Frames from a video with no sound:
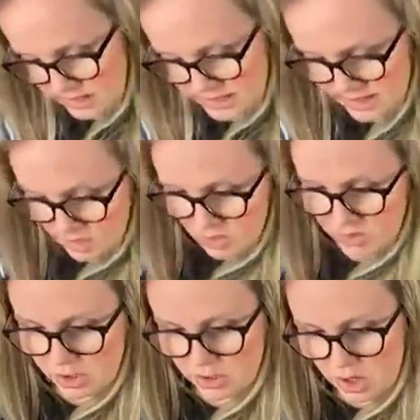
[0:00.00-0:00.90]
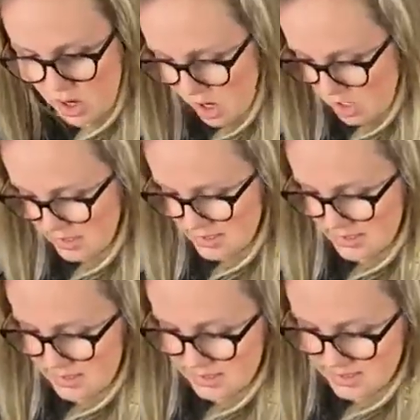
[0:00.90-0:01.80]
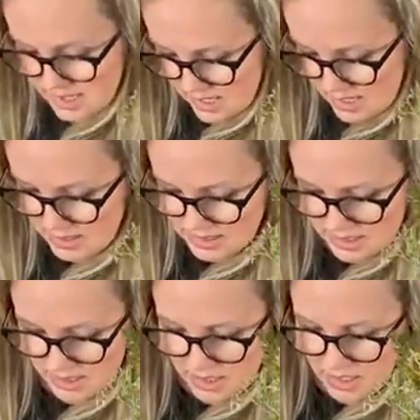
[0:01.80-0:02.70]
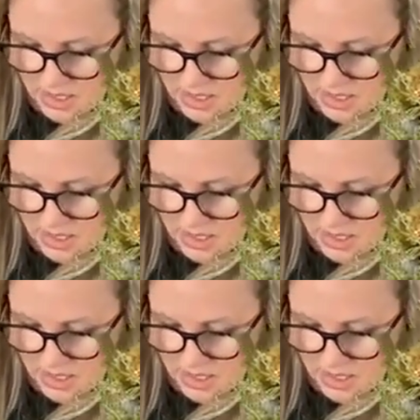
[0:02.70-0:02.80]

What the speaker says: until your heart is content.